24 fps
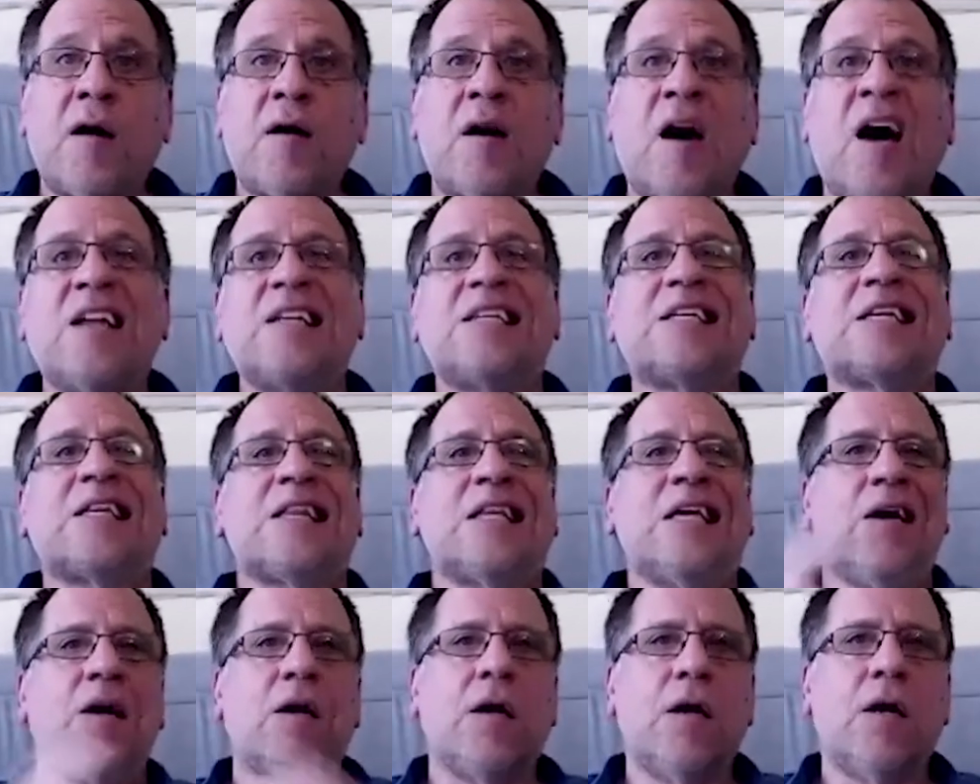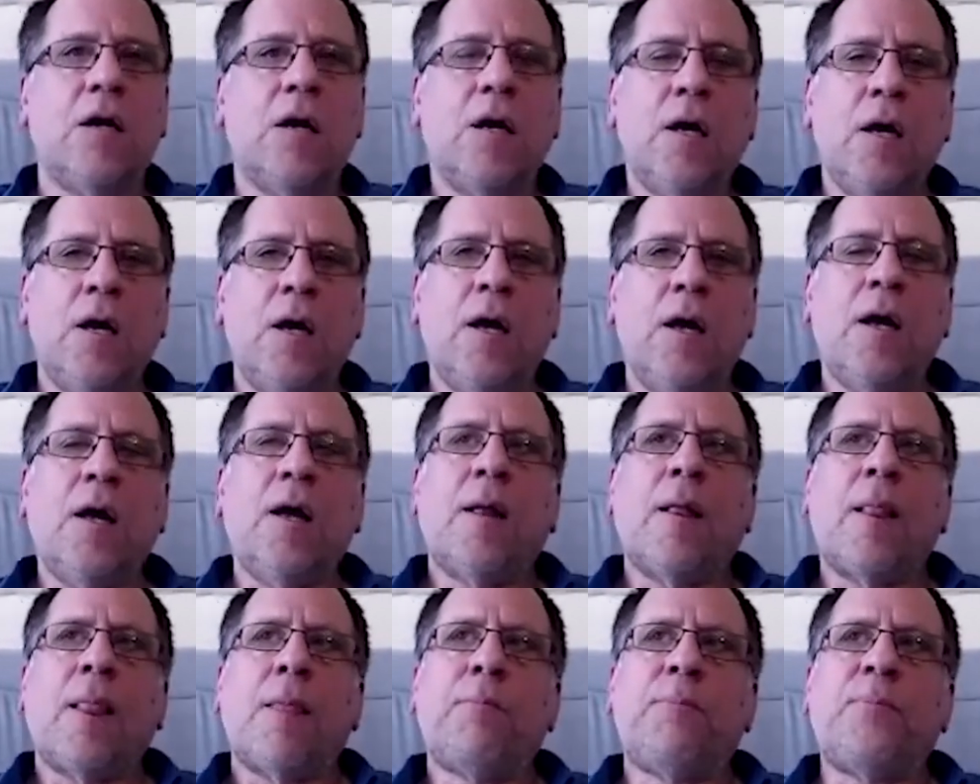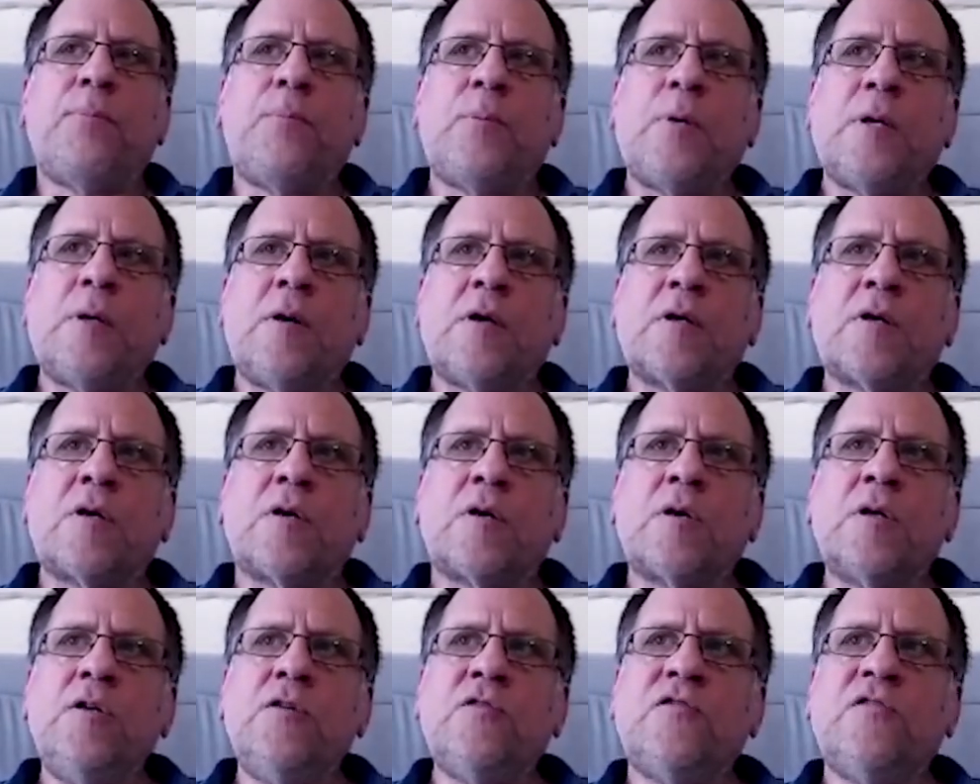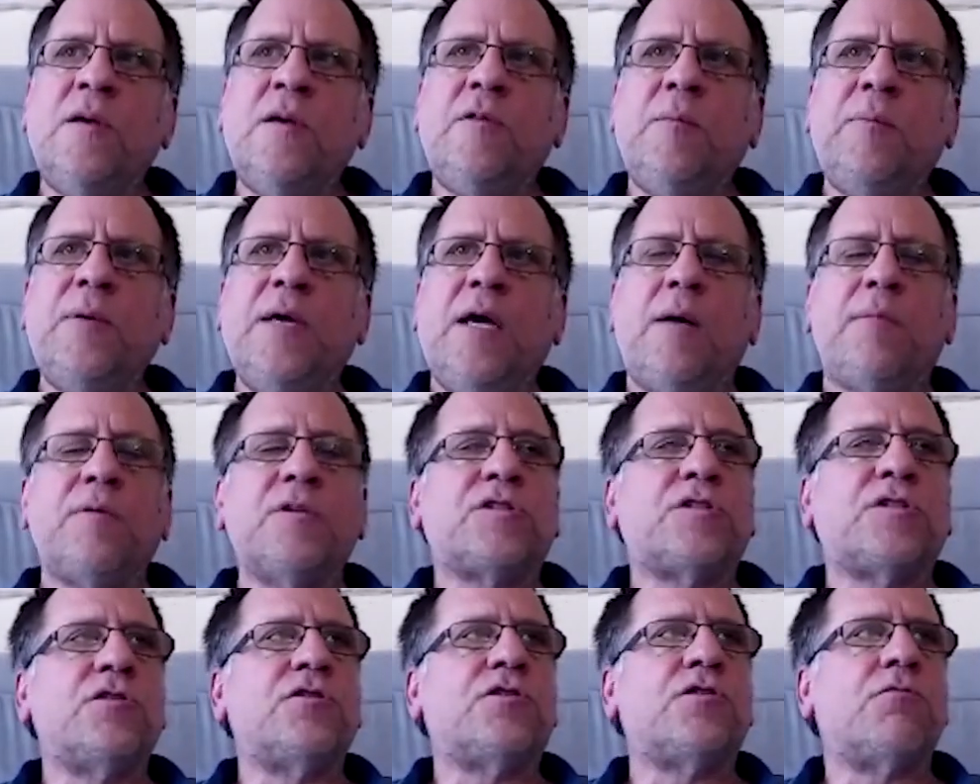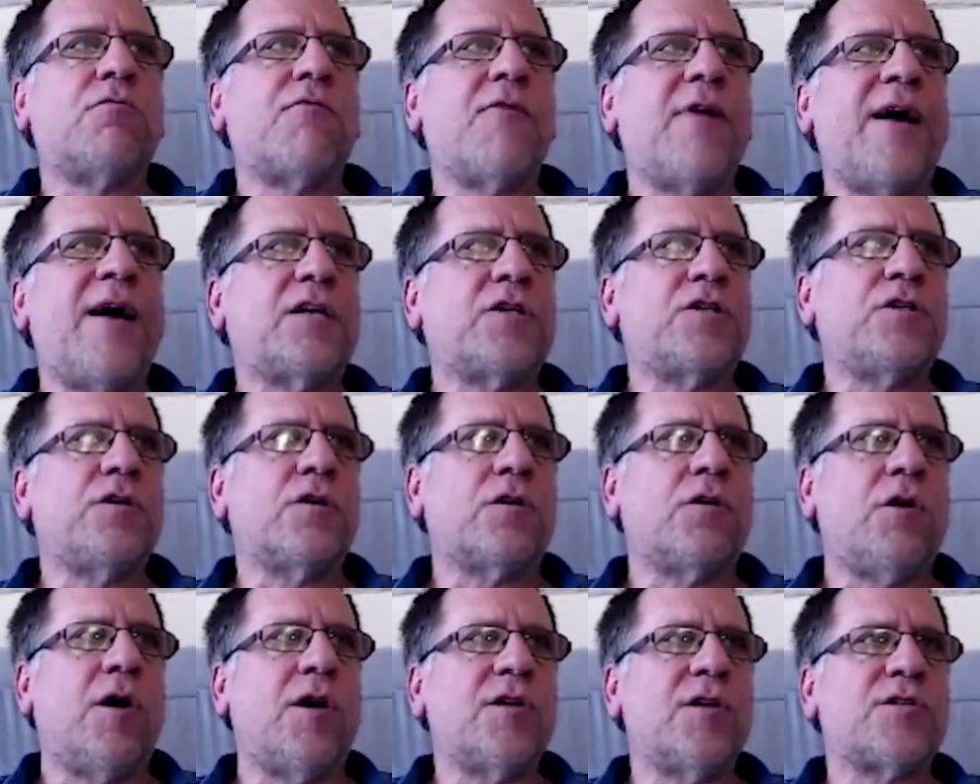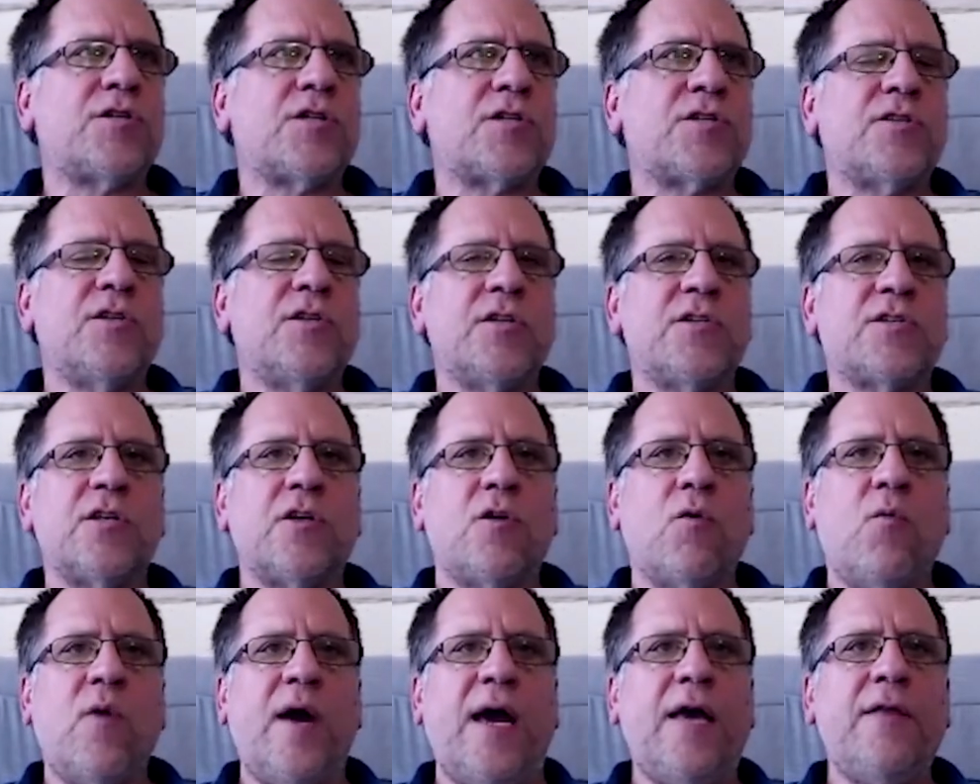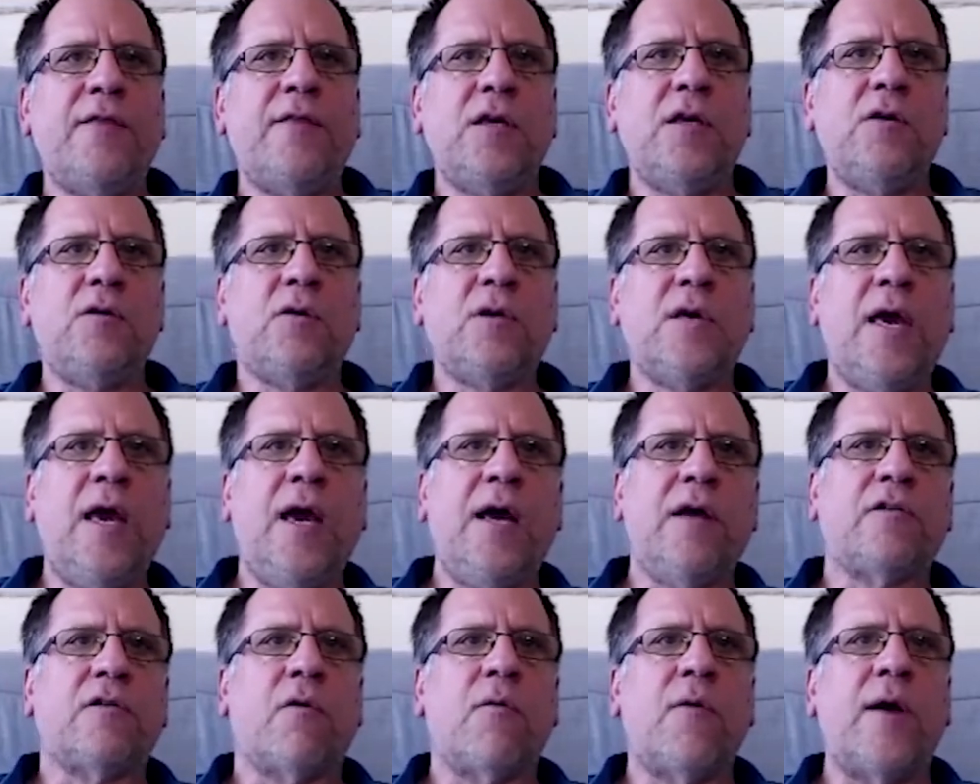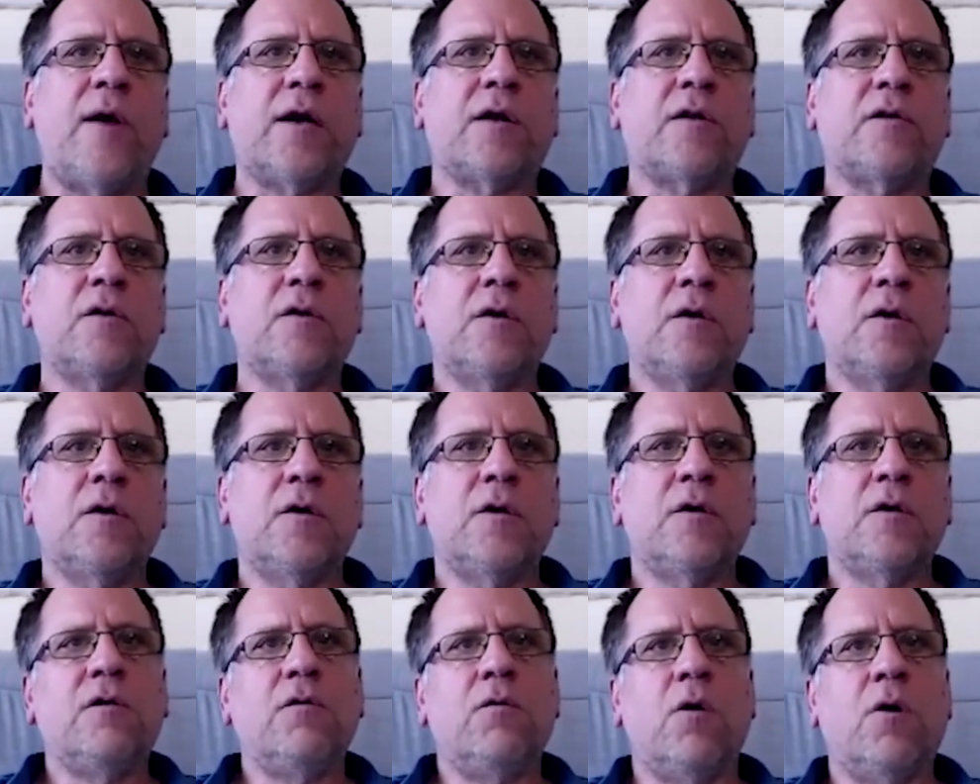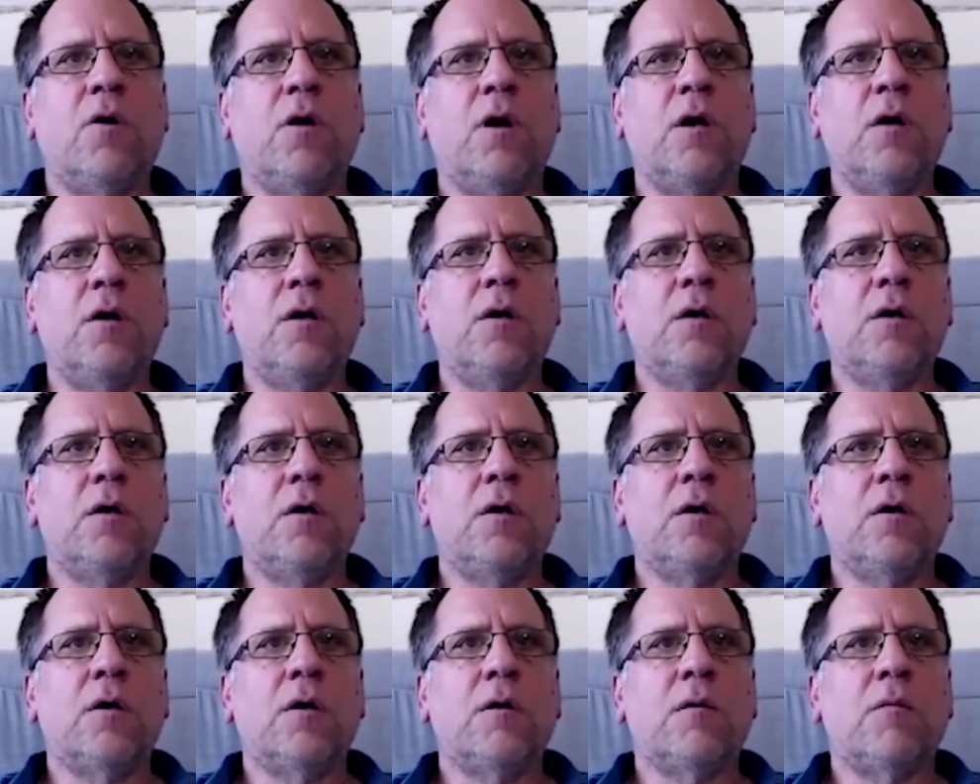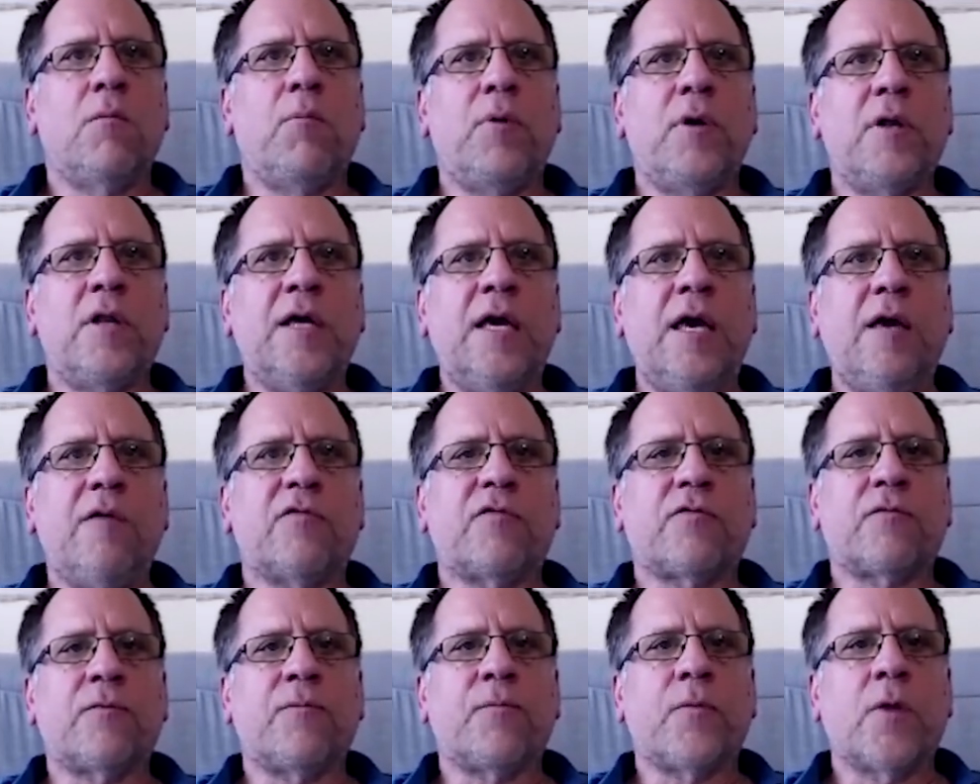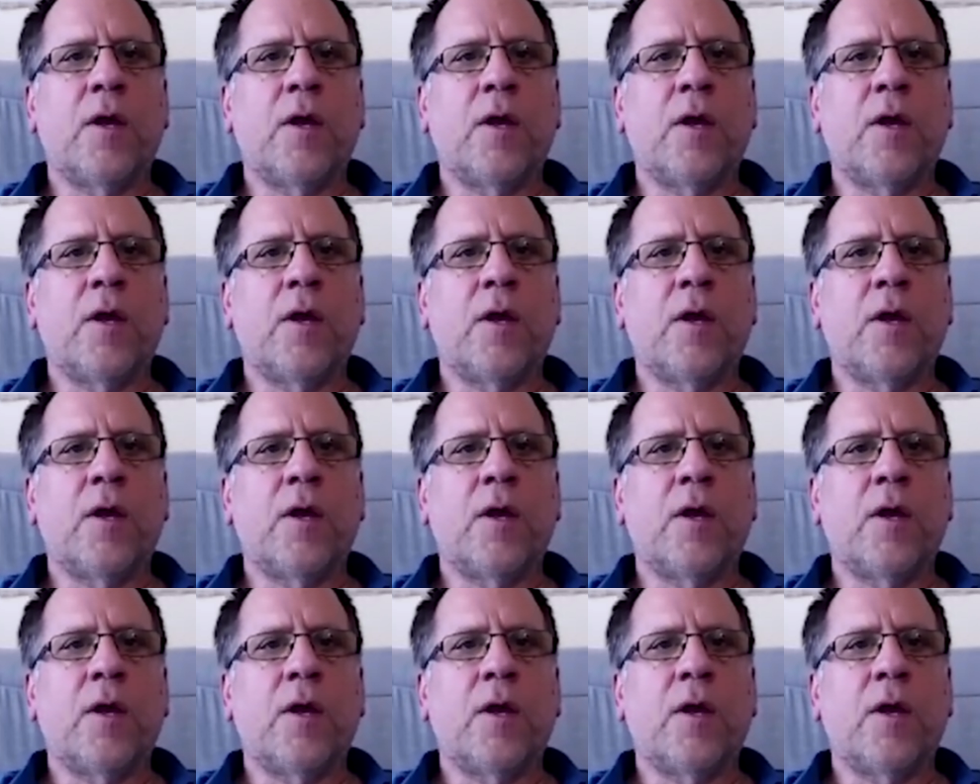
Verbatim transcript: unclear. Mm-hmm. But you mm-hmm. seem to be able to direct your consciousness in a way that you can't direct your beliefs.